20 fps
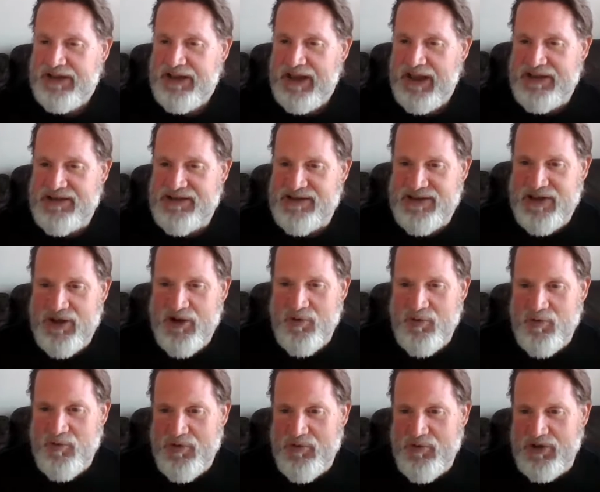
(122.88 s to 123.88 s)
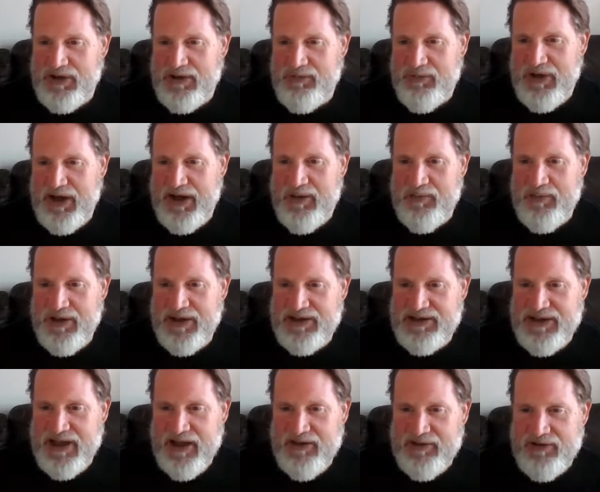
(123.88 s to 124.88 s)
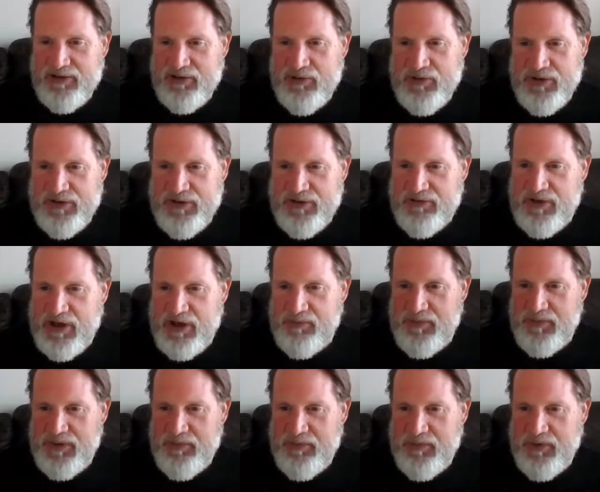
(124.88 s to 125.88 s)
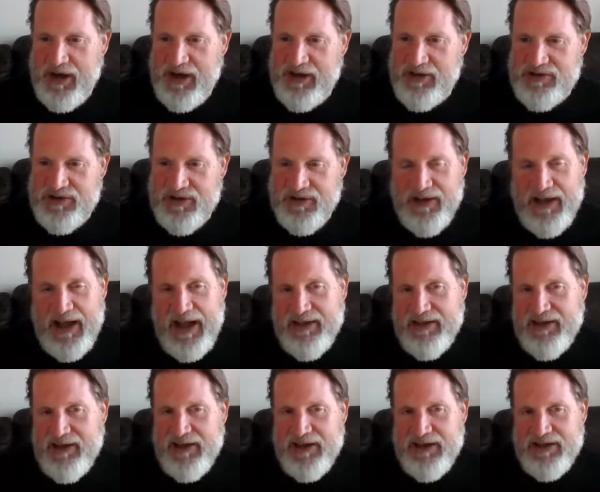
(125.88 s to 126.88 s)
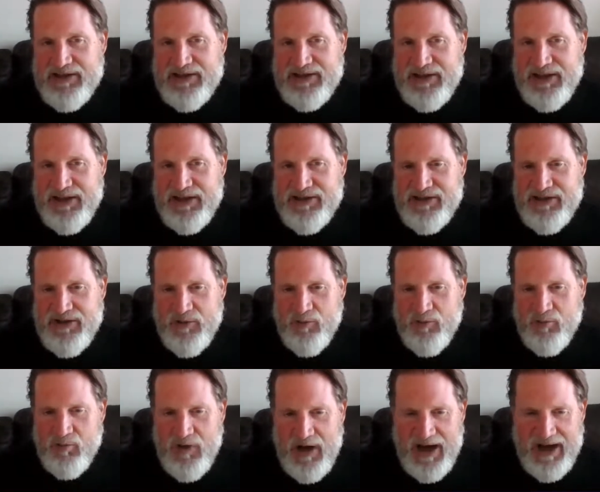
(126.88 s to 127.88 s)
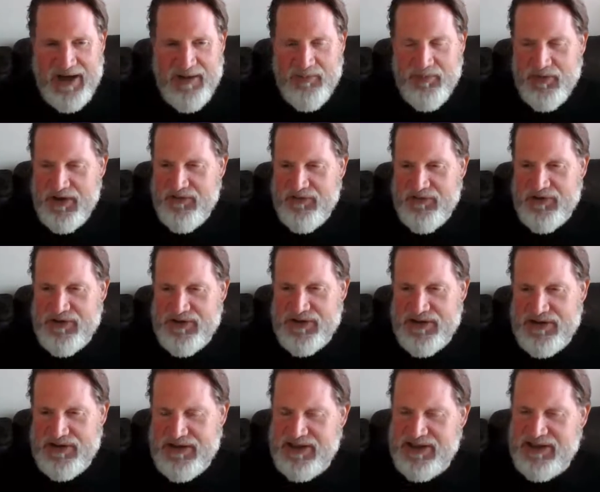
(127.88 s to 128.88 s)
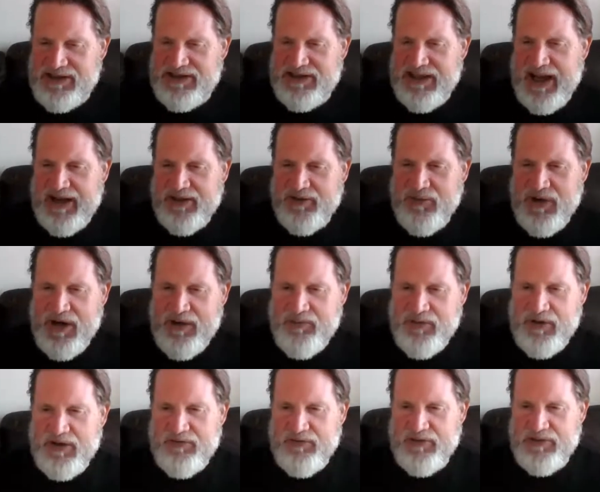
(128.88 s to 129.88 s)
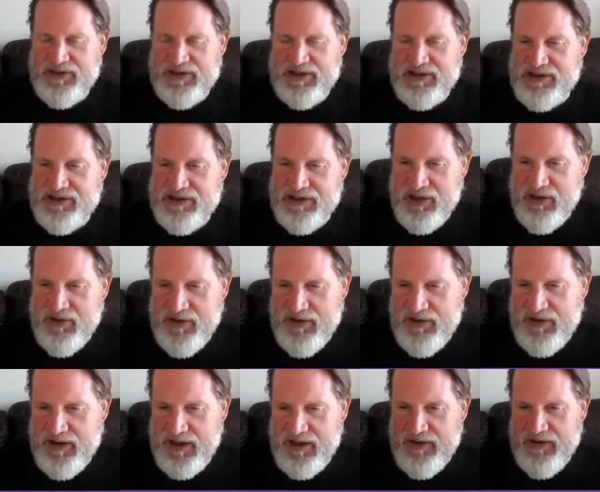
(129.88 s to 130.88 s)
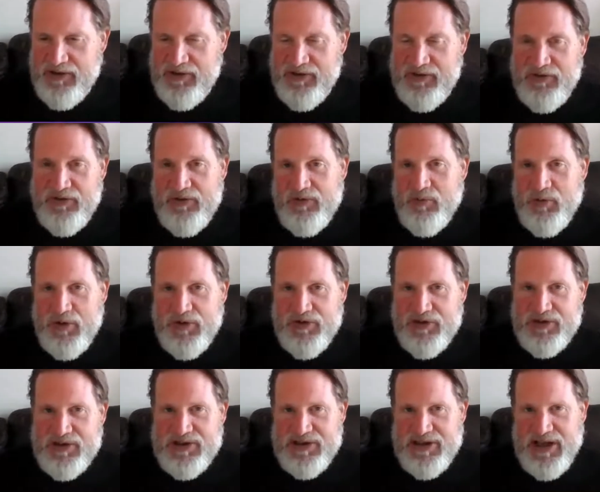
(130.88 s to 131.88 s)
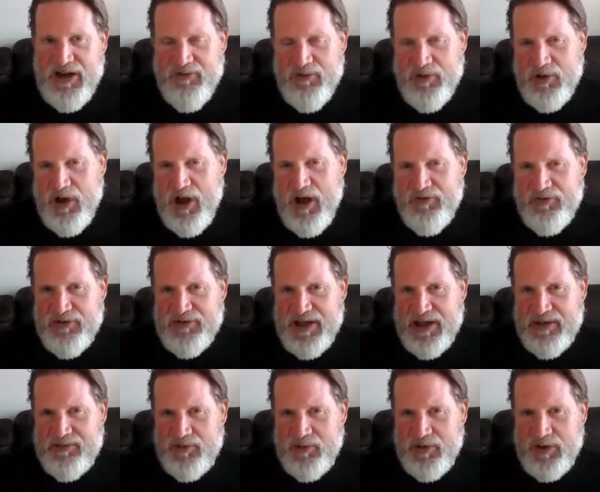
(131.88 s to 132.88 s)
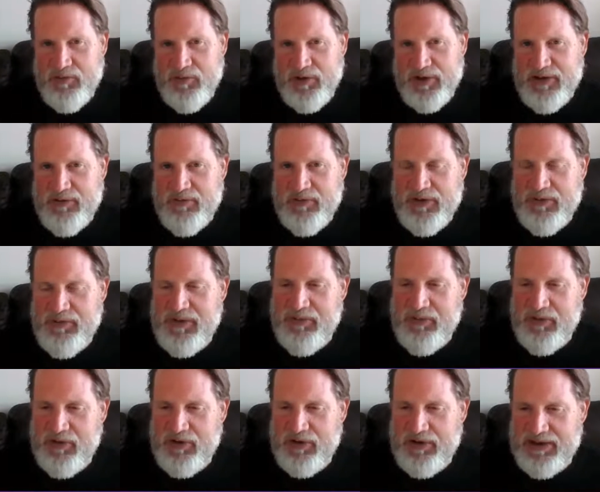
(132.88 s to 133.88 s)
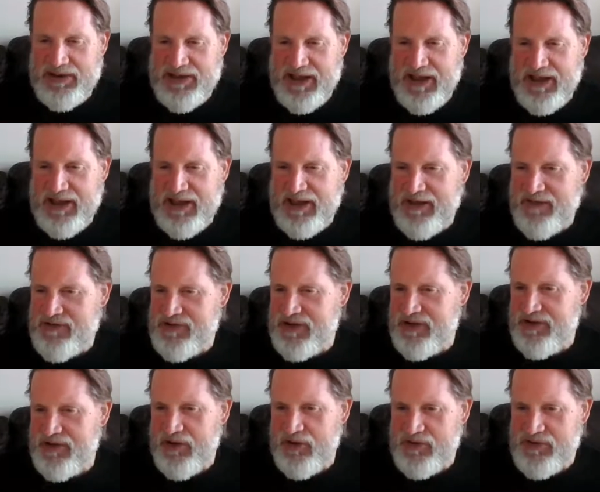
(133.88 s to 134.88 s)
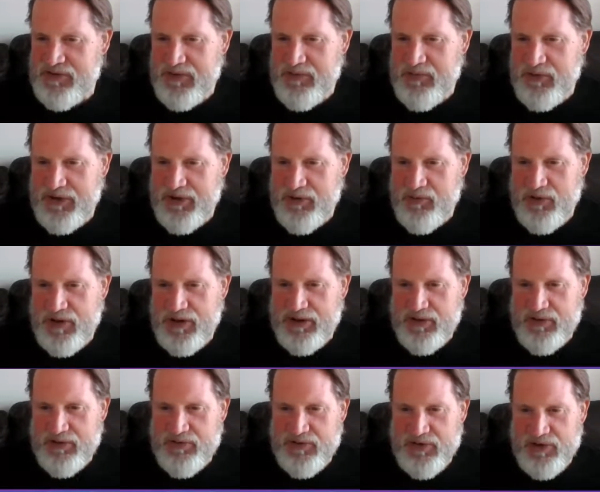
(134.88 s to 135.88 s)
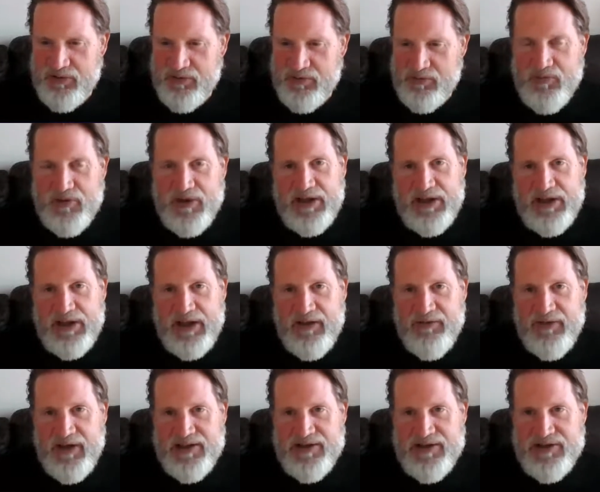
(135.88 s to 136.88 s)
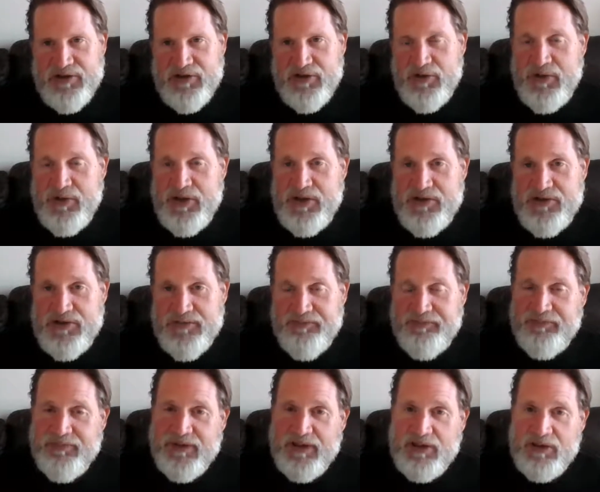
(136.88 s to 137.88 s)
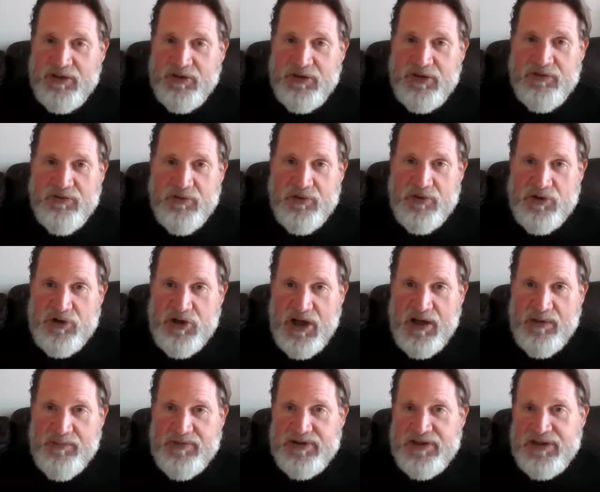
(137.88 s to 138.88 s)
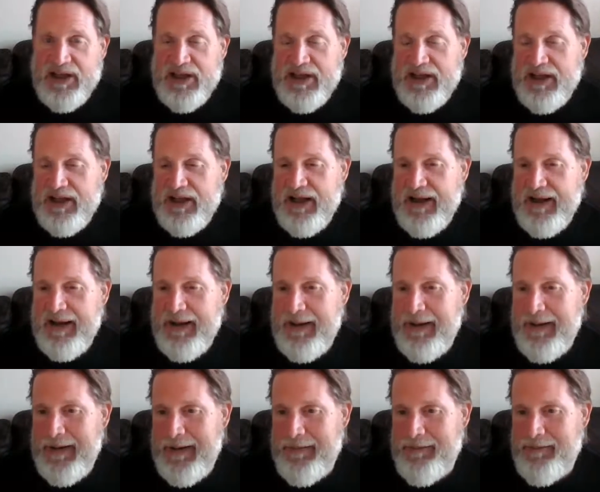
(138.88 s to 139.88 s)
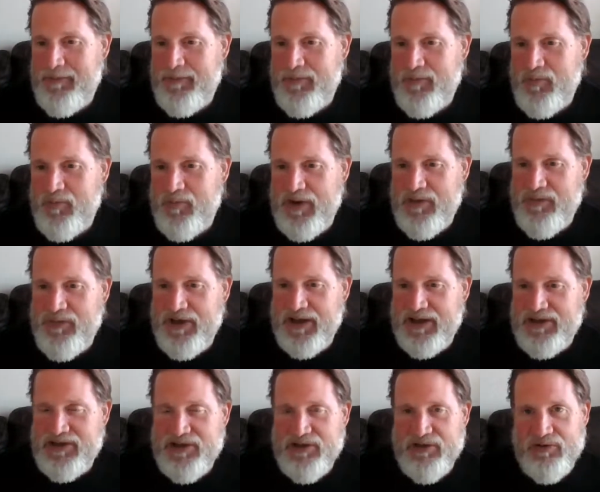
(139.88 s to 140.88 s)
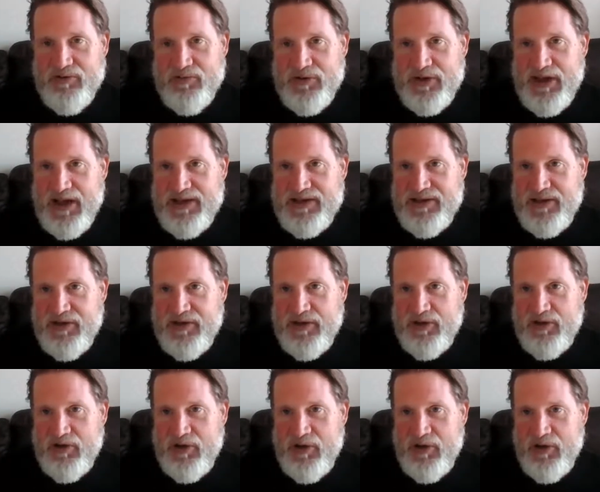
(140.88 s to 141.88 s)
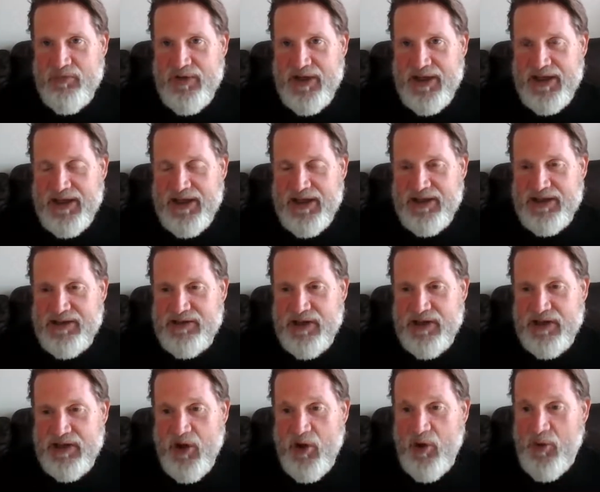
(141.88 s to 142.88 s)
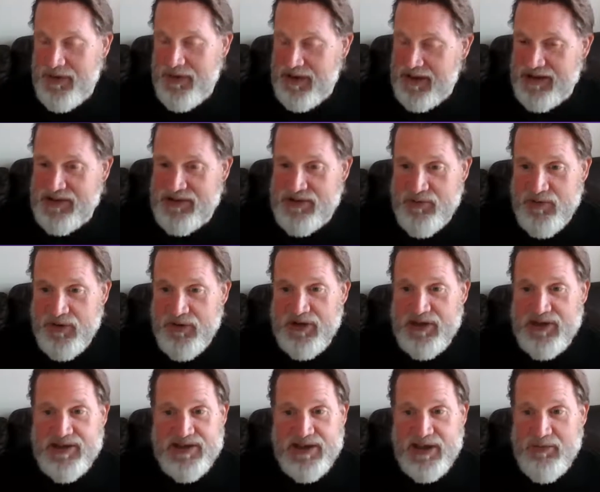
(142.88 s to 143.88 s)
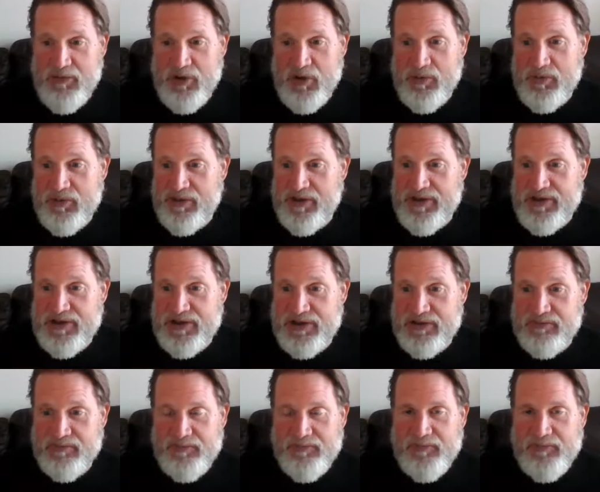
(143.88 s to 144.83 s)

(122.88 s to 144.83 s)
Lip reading: And so we really kind of break down the career development prior to that to get to the right preferences, the exact right preferences, and what they discover oftentimes when I'm working with people, executives, and those people that want to, advance their careers, looking for new jobs, we begin to realize that there are many openings within the same corporation.